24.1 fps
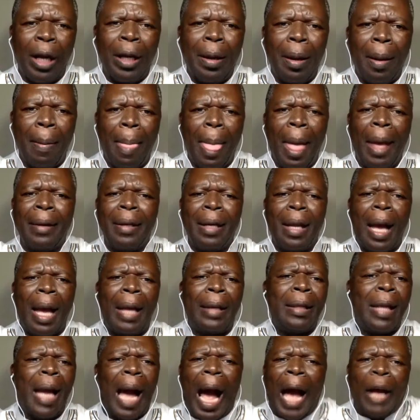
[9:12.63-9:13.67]

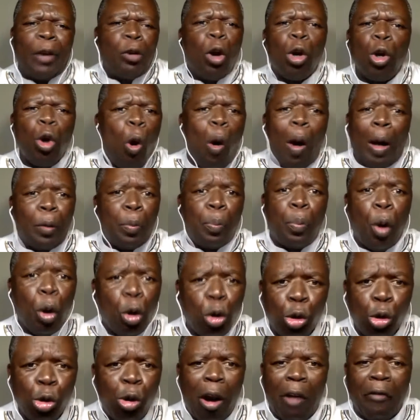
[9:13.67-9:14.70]
And I don't know what
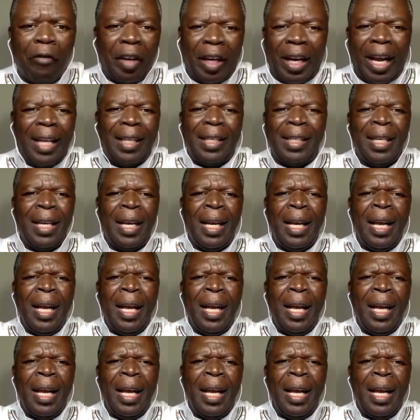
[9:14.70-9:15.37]
books you have read,